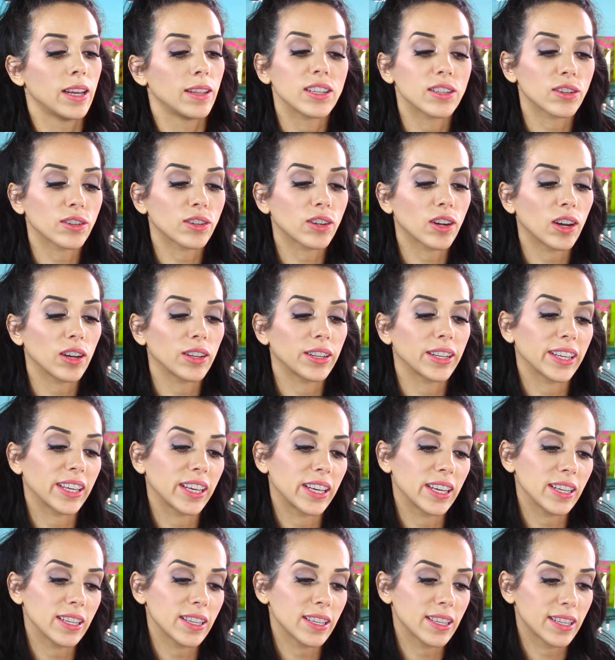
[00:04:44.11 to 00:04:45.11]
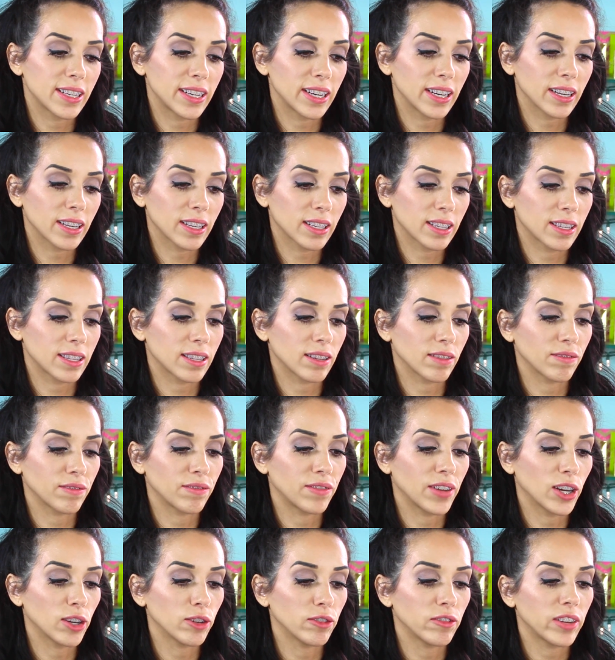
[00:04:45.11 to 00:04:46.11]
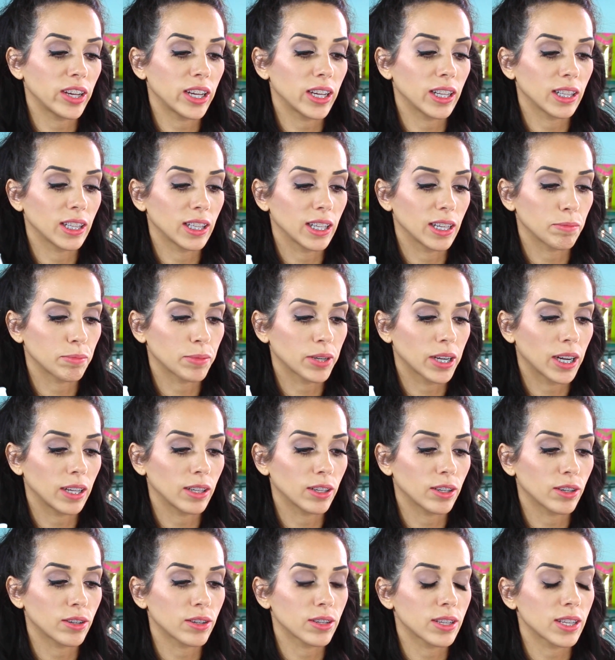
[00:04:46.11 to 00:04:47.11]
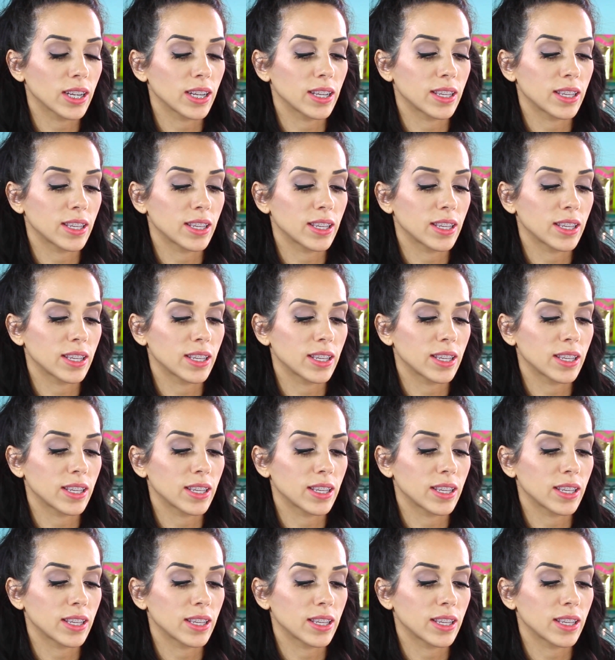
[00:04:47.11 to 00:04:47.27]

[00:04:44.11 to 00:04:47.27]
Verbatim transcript: These are called Kiss Sticks Velvet Lip Colors.